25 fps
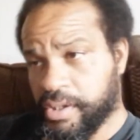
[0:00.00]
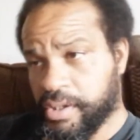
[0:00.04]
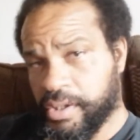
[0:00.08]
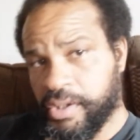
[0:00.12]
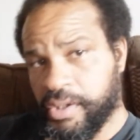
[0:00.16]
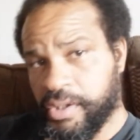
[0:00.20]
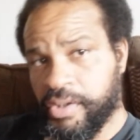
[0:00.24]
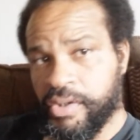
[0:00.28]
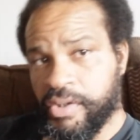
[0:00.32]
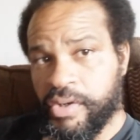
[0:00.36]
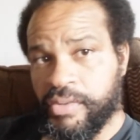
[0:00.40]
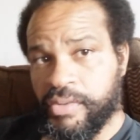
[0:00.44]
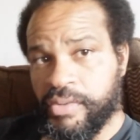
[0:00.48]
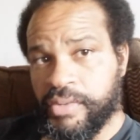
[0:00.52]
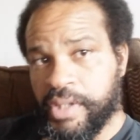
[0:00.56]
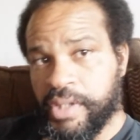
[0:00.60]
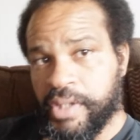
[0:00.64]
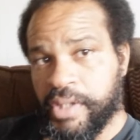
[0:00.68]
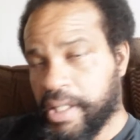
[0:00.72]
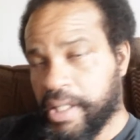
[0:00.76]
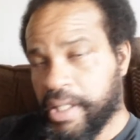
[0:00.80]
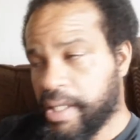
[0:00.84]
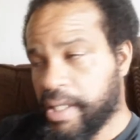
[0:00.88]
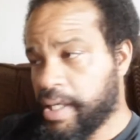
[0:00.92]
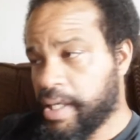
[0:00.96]
you know.
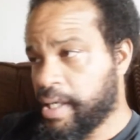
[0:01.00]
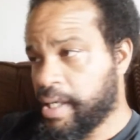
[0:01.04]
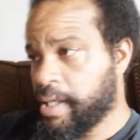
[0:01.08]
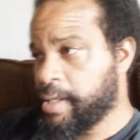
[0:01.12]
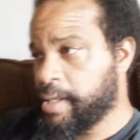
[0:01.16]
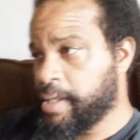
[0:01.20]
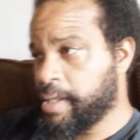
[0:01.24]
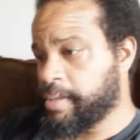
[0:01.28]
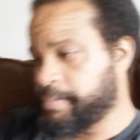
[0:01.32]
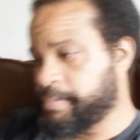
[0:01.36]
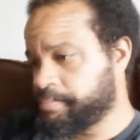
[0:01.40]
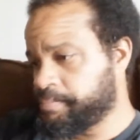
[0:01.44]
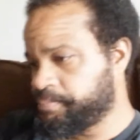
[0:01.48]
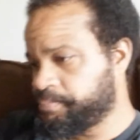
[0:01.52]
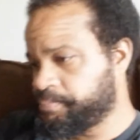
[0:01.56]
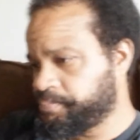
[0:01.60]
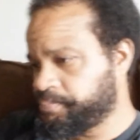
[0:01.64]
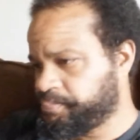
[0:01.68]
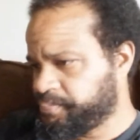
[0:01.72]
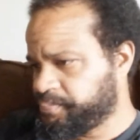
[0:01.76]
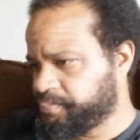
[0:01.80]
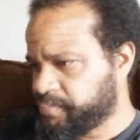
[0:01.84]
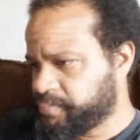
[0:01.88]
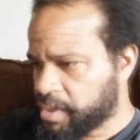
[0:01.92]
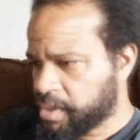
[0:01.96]
Um,
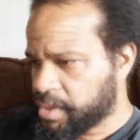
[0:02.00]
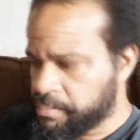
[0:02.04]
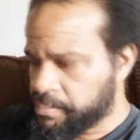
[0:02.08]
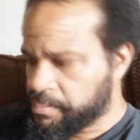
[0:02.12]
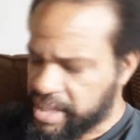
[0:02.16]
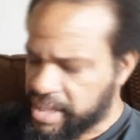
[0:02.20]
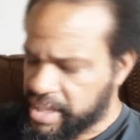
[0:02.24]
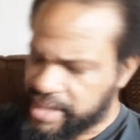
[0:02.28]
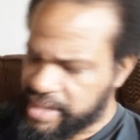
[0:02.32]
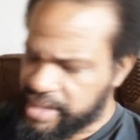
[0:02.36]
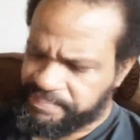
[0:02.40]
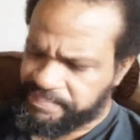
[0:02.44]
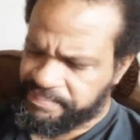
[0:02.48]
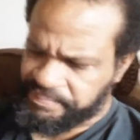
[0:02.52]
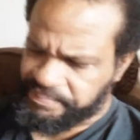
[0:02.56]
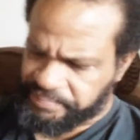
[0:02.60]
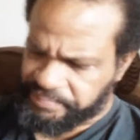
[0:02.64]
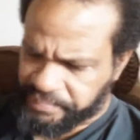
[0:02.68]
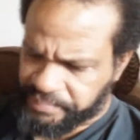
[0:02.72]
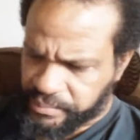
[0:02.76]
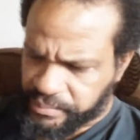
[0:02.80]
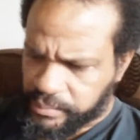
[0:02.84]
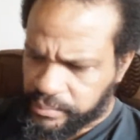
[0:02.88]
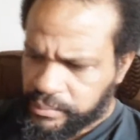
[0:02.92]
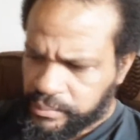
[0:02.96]
but
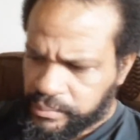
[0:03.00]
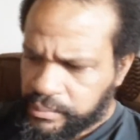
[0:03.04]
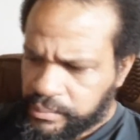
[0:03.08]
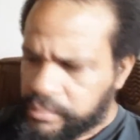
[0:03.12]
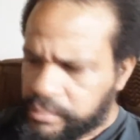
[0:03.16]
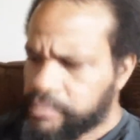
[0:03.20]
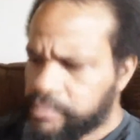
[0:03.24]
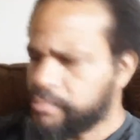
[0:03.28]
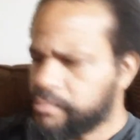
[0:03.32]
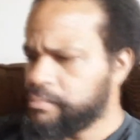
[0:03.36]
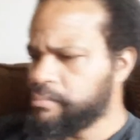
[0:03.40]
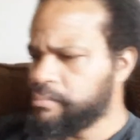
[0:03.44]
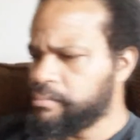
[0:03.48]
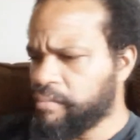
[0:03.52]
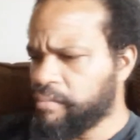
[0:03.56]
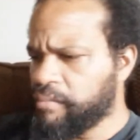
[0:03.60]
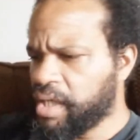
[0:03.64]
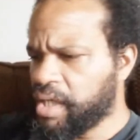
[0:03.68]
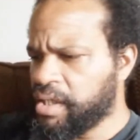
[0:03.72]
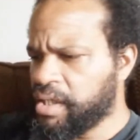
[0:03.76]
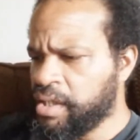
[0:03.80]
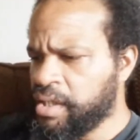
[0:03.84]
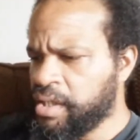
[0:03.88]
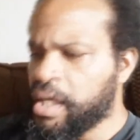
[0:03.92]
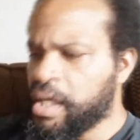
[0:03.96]

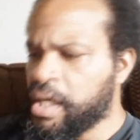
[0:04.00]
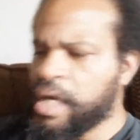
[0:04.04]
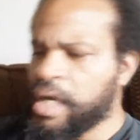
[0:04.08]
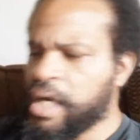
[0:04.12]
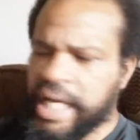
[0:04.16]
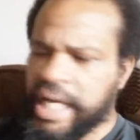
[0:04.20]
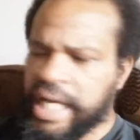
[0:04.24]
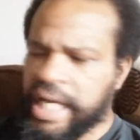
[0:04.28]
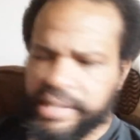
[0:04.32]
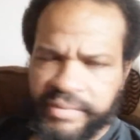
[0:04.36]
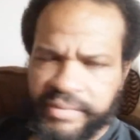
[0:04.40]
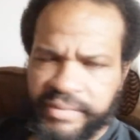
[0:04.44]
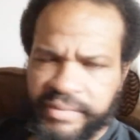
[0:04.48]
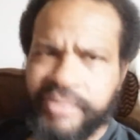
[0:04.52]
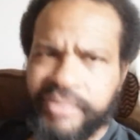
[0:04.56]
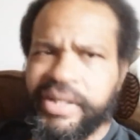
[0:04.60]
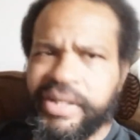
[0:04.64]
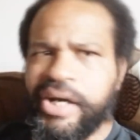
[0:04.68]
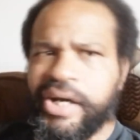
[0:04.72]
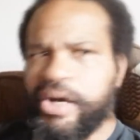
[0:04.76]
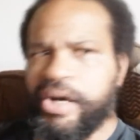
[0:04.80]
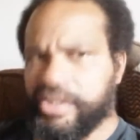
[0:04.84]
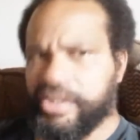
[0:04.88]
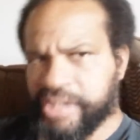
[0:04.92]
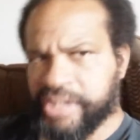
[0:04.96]
you know, I,
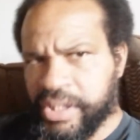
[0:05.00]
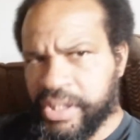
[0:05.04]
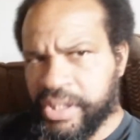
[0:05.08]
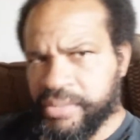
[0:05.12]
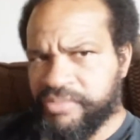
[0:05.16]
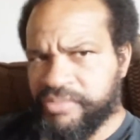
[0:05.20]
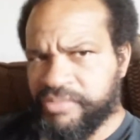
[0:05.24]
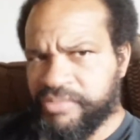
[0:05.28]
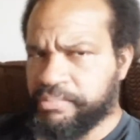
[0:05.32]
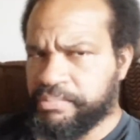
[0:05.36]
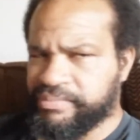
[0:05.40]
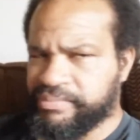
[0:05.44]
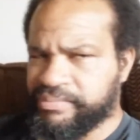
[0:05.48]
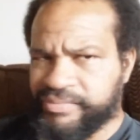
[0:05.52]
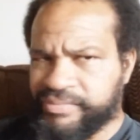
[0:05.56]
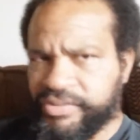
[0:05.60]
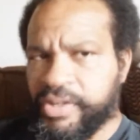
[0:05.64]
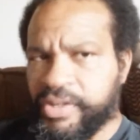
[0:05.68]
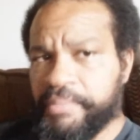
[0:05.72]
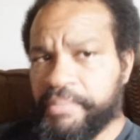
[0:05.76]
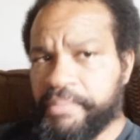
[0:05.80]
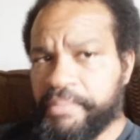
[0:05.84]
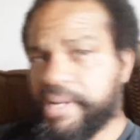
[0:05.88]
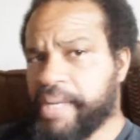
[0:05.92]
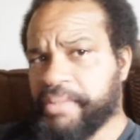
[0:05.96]
we all know
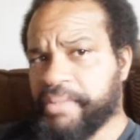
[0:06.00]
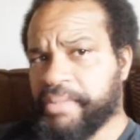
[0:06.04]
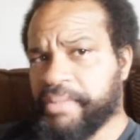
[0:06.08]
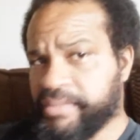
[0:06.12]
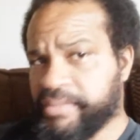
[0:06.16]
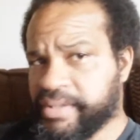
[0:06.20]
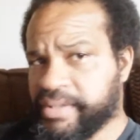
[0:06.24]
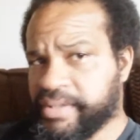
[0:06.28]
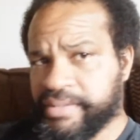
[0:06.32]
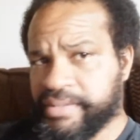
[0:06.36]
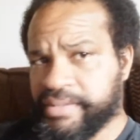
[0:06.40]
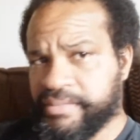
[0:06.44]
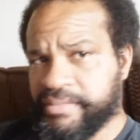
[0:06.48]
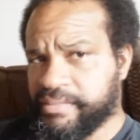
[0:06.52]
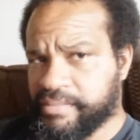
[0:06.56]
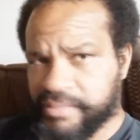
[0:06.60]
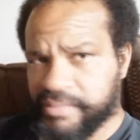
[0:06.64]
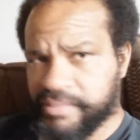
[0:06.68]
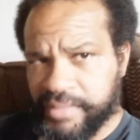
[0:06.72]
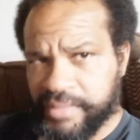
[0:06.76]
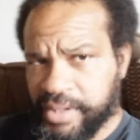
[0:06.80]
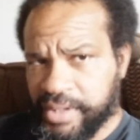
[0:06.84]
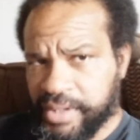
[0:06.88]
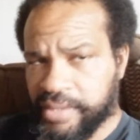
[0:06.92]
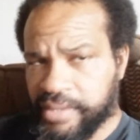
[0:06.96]
Floyd probably would,
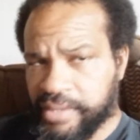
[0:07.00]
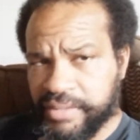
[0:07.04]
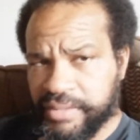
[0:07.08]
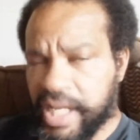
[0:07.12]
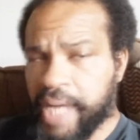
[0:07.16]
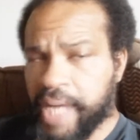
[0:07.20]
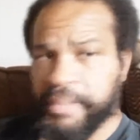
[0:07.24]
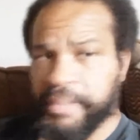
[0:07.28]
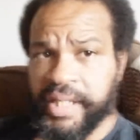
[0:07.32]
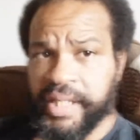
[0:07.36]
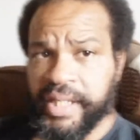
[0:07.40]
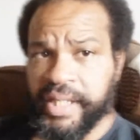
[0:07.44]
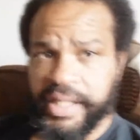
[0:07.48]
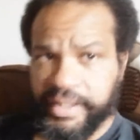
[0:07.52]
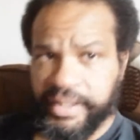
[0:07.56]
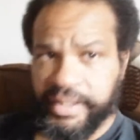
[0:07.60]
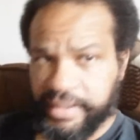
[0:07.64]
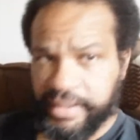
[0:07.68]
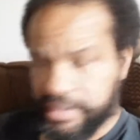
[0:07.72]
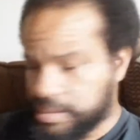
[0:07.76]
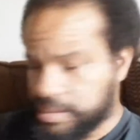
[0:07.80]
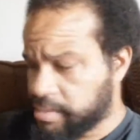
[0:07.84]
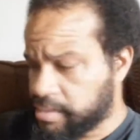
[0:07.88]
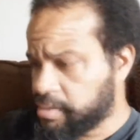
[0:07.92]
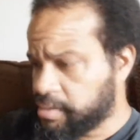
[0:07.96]
you know, dominate.
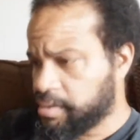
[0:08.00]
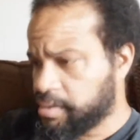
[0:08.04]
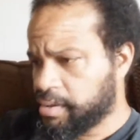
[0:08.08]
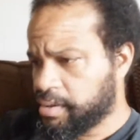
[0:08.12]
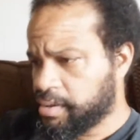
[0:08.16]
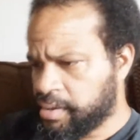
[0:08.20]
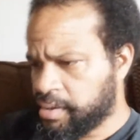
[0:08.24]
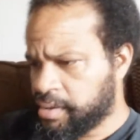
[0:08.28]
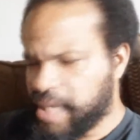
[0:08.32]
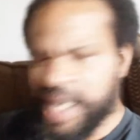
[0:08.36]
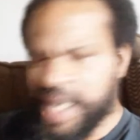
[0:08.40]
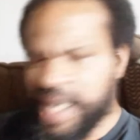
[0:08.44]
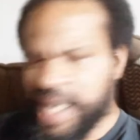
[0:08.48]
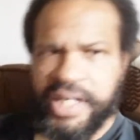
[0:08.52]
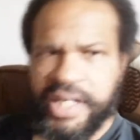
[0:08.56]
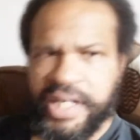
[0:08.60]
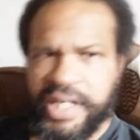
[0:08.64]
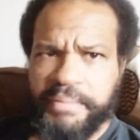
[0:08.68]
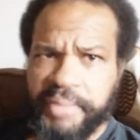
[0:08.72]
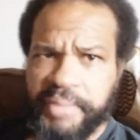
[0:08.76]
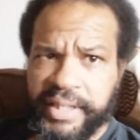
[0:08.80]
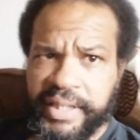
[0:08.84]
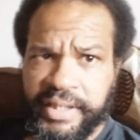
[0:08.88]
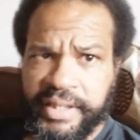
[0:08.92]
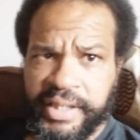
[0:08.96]
Not
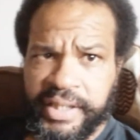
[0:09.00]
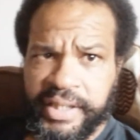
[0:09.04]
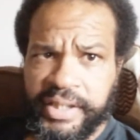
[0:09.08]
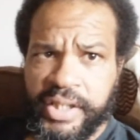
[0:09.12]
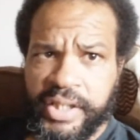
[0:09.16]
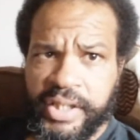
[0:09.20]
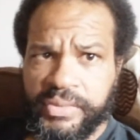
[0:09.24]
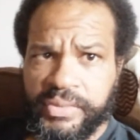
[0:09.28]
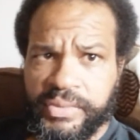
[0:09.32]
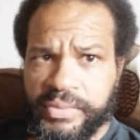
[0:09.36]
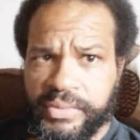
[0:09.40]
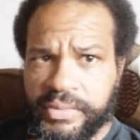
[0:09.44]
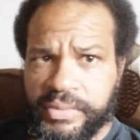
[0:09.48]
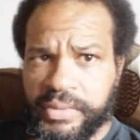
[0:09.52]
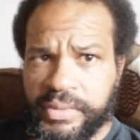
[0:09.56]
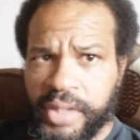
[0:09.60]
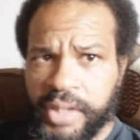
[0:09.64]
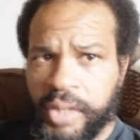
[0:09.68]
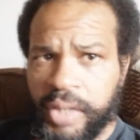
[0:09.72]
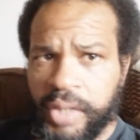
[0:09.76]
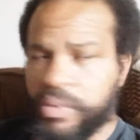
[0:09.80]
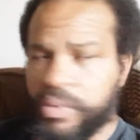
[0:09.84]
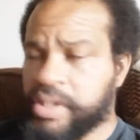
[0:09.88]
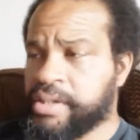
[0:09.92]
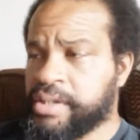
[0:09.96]
completely though.
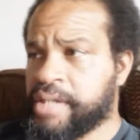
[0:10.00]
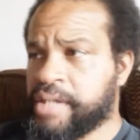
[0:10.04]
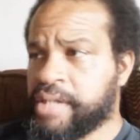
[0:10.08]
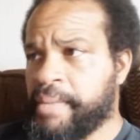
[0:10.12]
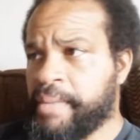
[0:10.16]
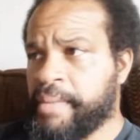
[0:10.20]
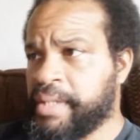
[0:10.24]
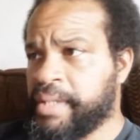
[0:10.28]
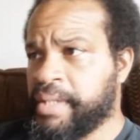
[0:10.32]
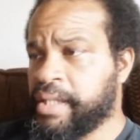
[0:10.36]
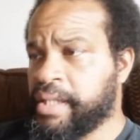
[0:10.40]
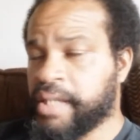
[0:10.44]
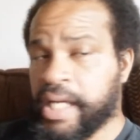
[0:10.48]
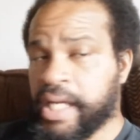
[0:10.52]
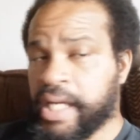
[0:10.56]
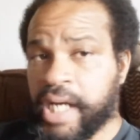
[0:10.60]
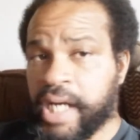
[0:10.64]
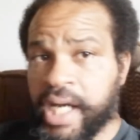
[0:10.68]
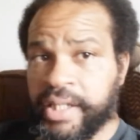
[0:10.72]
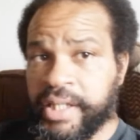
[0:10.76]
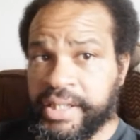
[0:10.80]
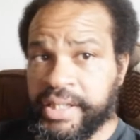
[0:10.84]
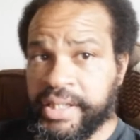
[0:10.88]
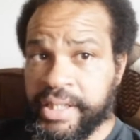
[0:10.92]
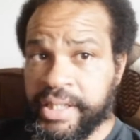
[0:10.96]
He wouldn't dominate like
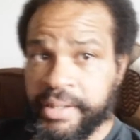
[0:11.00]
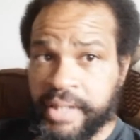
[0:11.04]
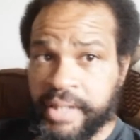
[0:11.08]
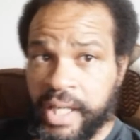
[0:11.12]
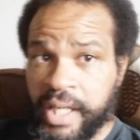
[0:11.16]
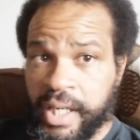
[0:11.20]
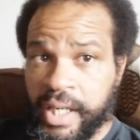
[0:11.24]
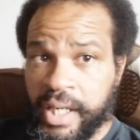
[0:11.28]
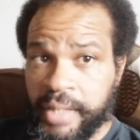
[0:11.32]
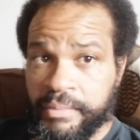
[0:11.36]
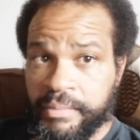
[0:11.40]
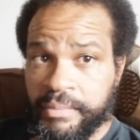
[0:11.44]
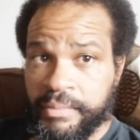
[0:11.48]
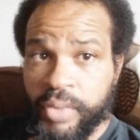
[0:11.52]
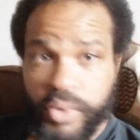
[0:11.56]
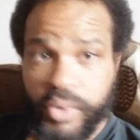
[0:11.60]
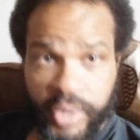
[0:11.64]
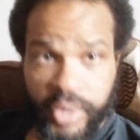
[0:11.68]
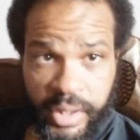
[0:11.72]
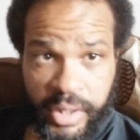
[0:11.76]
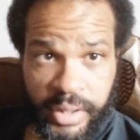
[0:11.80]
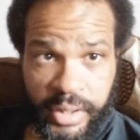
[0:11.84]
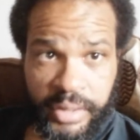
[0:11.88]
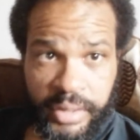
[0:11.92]
how he did uh, Moore.